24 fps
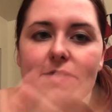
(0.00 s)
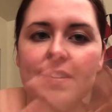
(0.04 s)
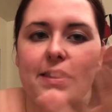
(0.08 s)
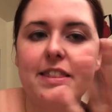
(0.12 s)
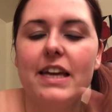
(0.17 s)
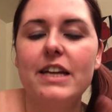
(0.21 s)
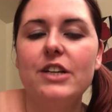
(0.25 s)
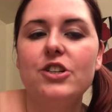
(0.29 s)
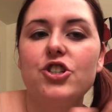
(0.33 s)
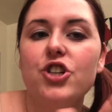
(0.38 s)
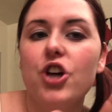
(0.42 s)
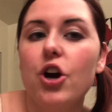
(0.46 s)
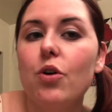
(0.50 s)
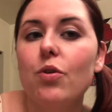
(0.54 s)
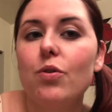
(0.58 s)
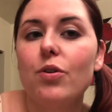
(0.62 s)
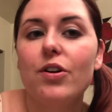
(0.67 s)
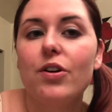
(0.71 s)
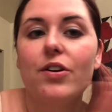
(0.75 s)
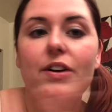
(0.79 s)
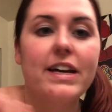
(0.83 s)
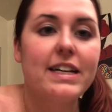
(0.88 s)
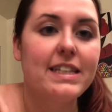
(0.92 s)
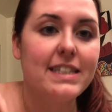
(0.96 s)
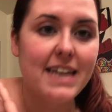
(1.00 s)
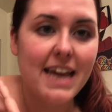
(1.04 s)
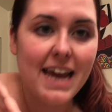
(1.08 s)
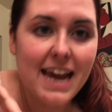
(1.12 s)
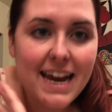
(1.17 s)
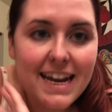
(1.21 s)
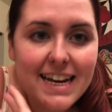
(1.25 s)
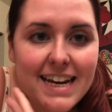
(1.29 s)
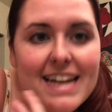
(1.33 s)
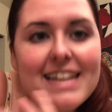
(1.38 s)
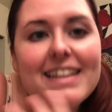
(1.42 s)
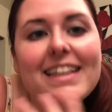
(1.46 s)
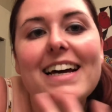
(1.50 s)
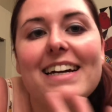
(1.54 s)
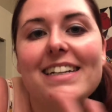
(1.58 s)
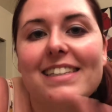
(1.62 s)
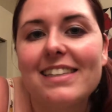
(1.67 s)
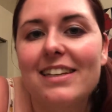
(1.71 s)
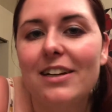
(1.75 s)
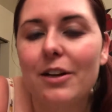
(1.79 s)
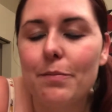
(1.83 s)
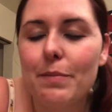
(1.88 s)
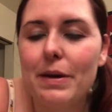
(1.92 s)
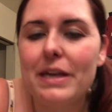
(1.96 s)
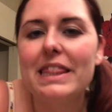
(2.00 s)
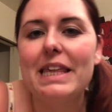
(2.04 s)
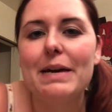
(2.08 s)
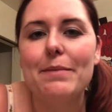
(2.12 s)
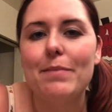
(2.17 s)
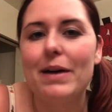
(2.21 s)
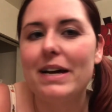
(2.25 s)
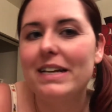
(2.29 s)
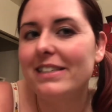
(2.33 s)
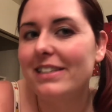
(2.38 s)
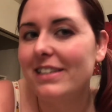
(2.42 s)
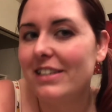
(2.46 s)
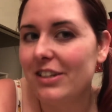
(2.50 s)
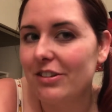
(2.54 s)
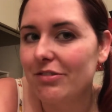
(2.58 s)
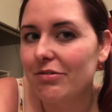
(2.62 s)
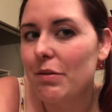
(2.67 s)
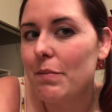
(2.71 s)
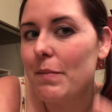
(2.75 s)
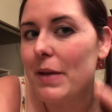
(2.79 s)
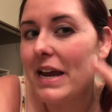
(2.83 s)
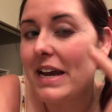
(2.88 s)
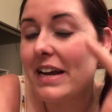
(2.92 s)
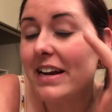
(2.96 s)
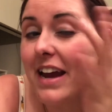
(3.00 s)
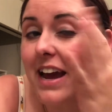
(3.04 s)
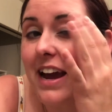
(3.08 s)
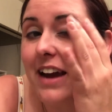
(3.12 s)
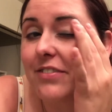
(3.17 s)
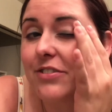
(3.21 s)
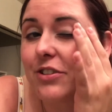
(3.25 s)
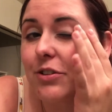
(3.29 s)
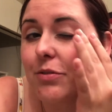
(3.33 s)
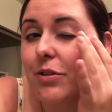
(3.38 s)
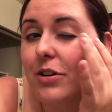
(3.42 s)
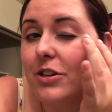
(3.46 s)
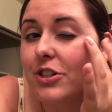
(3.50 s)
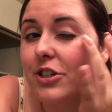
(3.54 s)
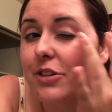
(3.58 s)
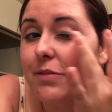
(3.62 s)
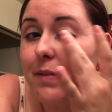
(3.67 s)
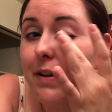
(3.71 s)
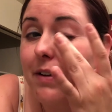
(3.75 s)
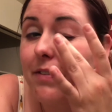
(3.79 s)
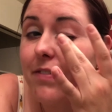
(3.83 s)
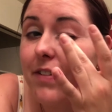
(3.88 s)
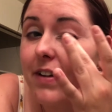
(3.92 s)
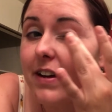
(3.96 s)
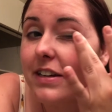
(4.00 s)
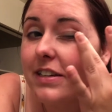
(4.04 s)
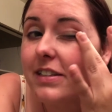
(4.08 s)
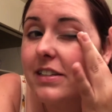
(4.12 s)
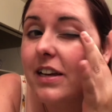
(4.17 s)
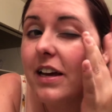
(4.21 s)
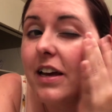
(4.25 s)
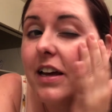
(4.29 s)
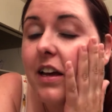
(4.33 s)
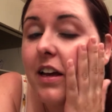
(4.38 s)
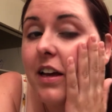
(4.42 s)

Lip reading: and then toner gets any last little bit that might still remain after washing my face.